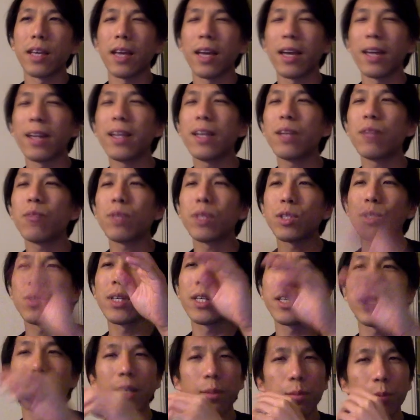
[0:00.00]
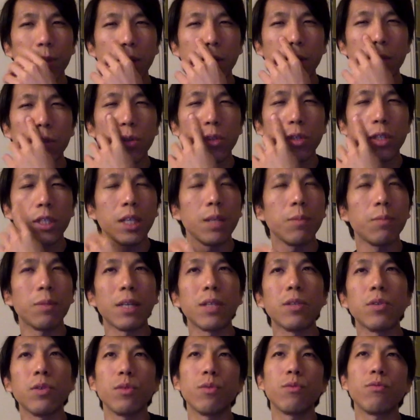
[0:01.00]
And then once you get teleported into the ship,
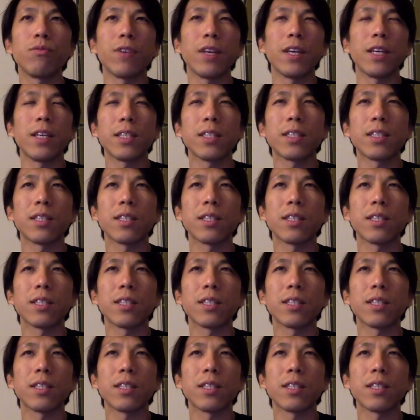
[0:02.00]
then you face